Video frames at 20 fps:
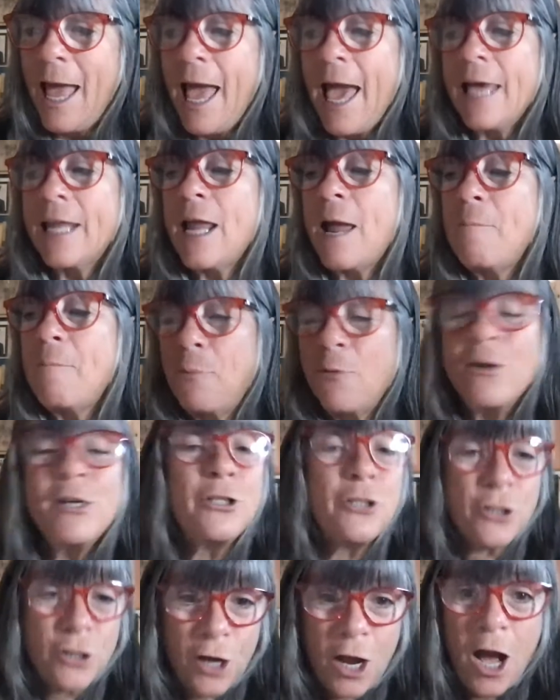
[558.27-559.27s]
and I
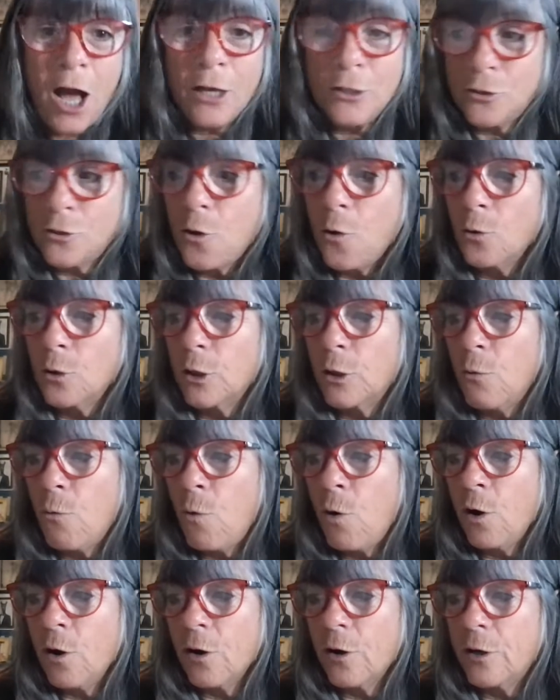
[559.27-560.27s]
preached God's holy
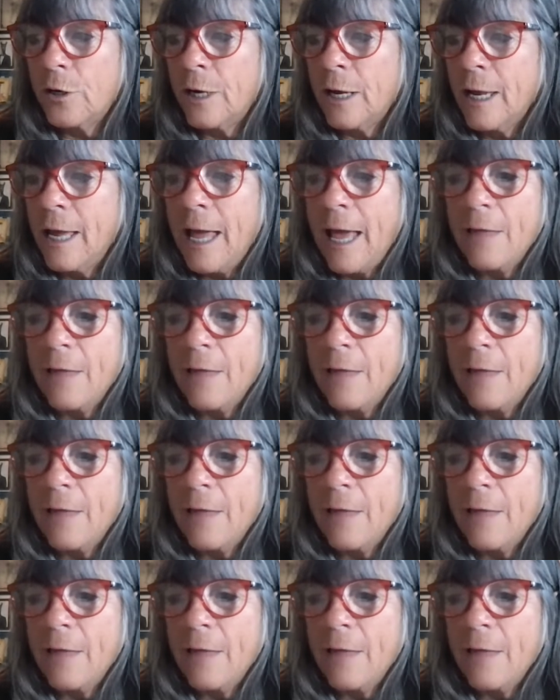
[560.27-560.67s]
word,